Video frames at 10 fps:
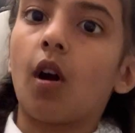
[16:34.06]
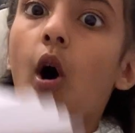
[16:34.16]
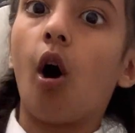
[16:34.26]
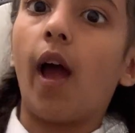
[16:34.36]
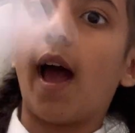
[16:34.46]

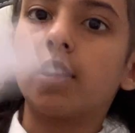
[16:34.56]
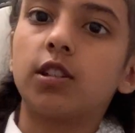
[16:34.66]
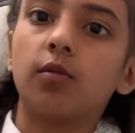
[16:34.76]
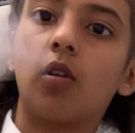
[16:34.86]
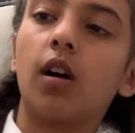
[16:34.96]
Oh, it
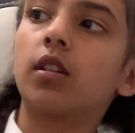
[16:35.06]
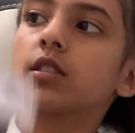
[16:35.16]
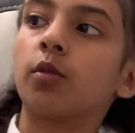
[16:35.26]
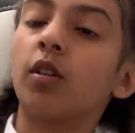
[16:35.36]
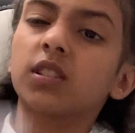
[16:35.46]
actually works.
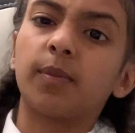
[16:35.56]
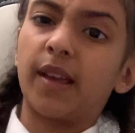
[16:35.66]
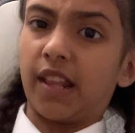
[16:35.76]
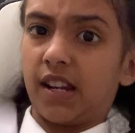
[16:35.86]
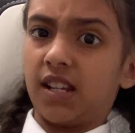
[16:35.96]
It works better
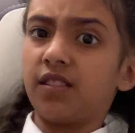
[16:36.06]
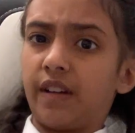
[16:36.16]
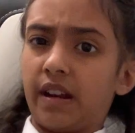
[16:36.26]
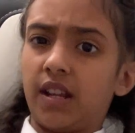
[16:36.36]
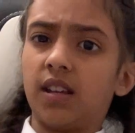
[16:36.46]
than this
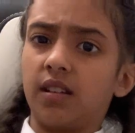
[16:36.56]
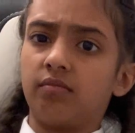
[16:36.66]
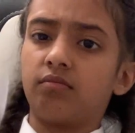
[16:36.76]
one here.